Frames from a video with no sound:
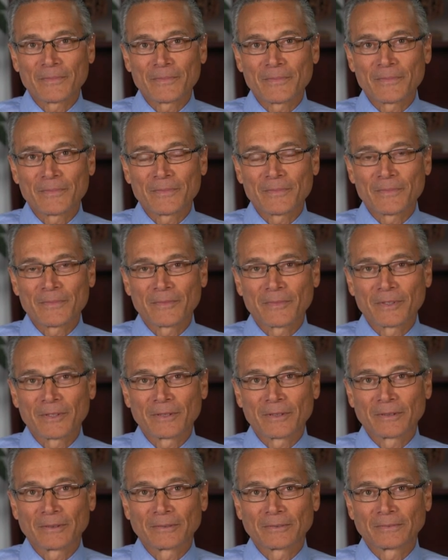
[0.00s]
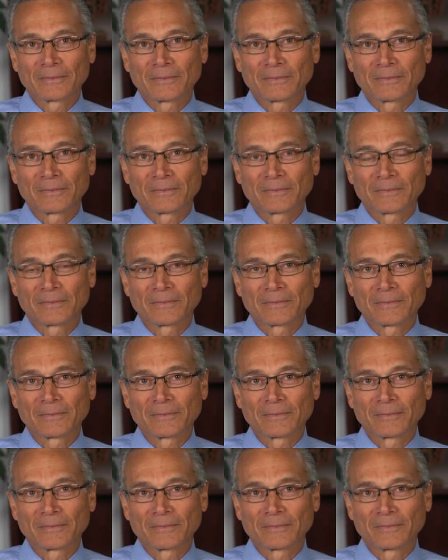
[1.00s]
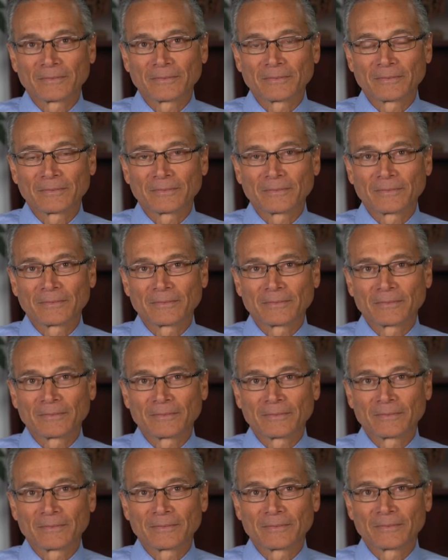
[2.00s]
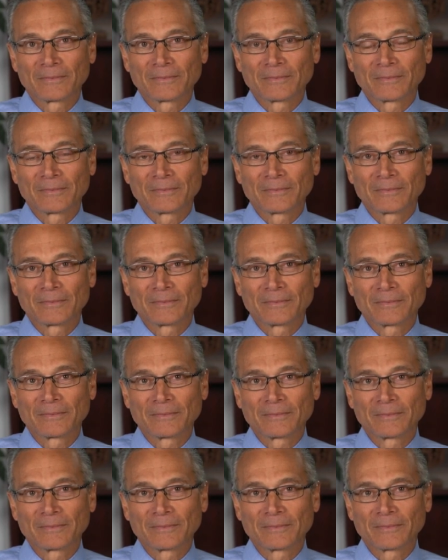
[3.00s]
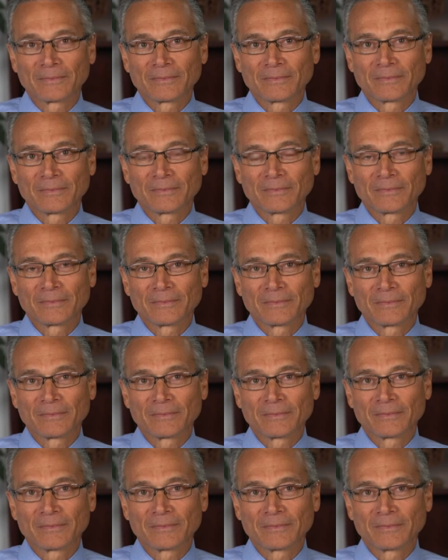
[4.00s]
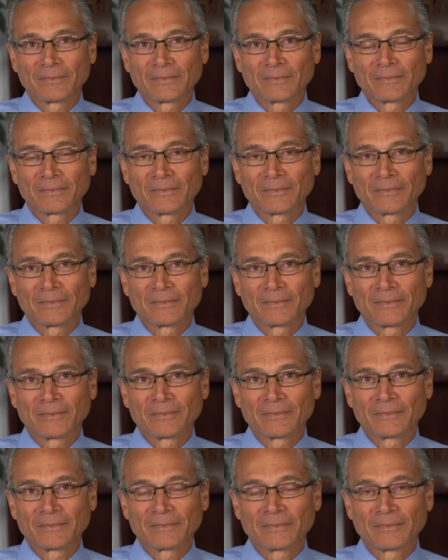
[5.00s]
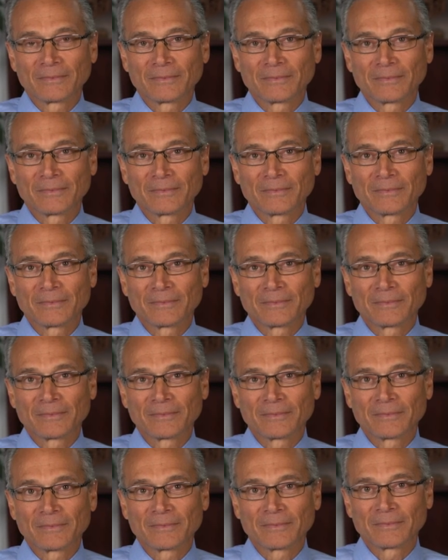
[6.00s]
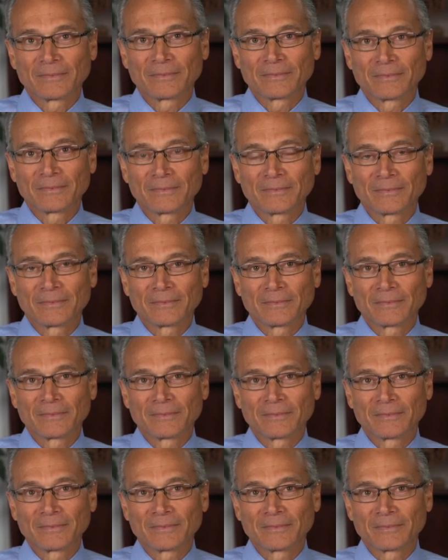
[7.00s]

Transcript: (not speaking)